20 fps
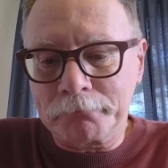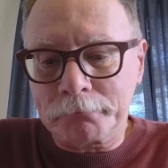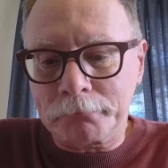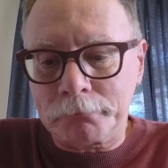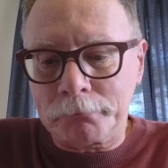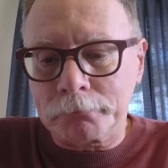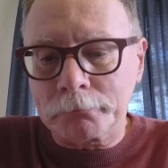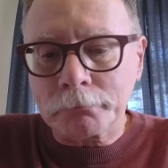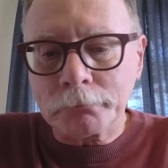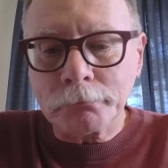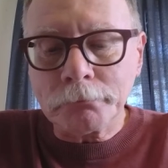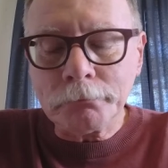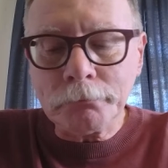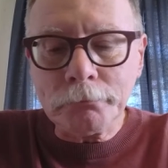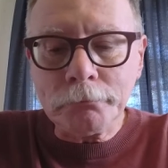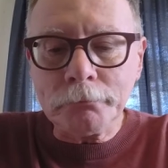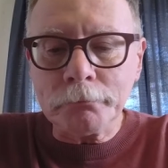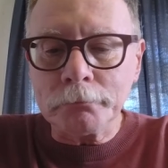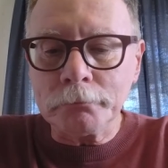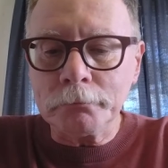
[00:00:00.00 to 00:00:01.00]

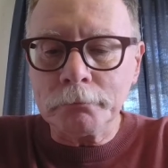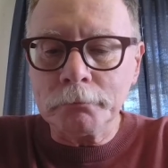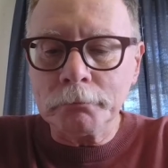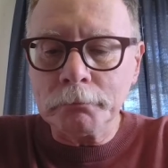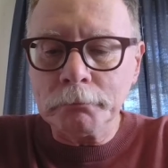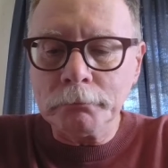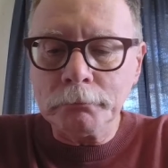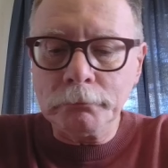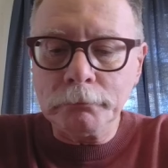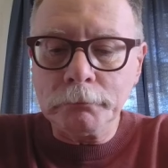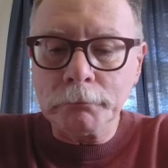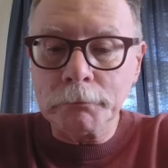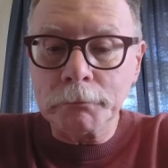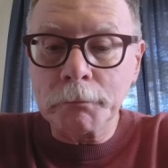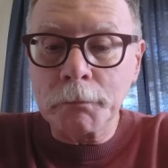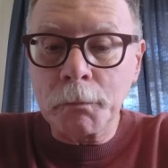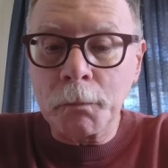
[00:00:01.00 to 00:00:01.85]
No one is speaking in this clip.